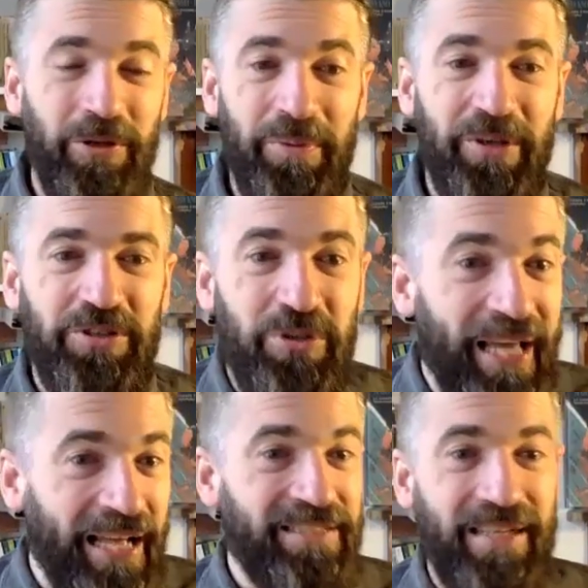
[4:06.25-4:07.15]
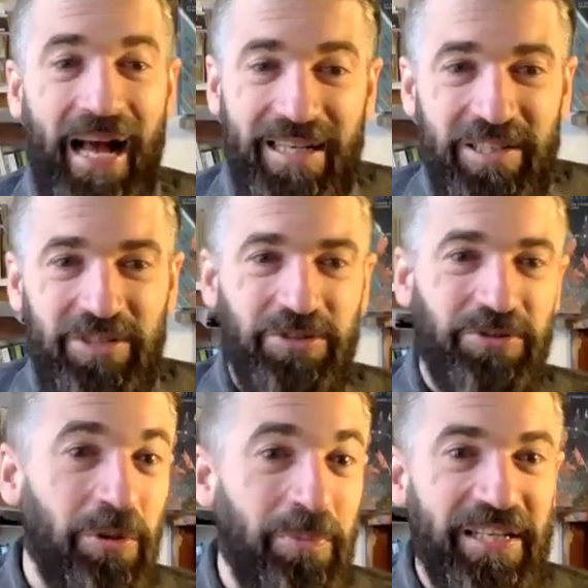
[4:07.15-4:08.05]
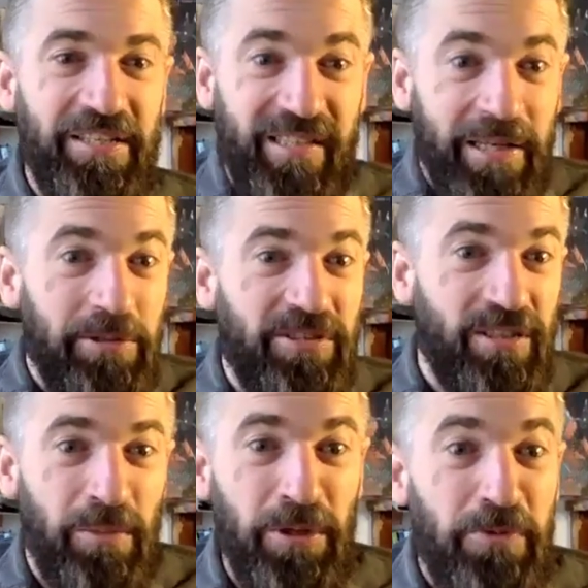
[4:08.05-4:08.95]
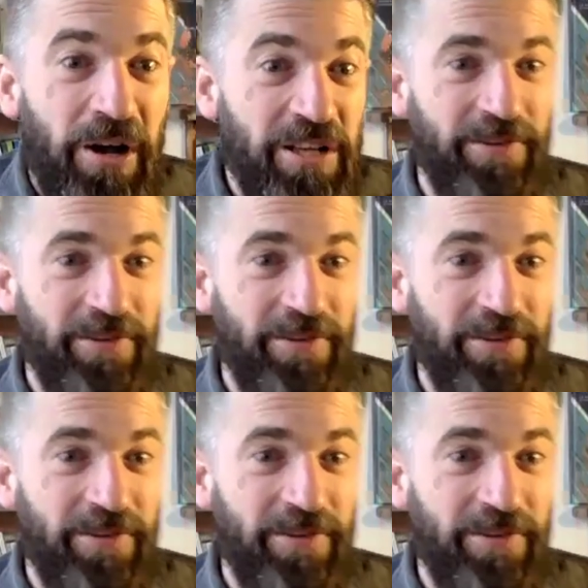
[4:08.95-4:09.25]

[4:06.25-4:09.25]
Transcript: because you get access to so many single syllable words,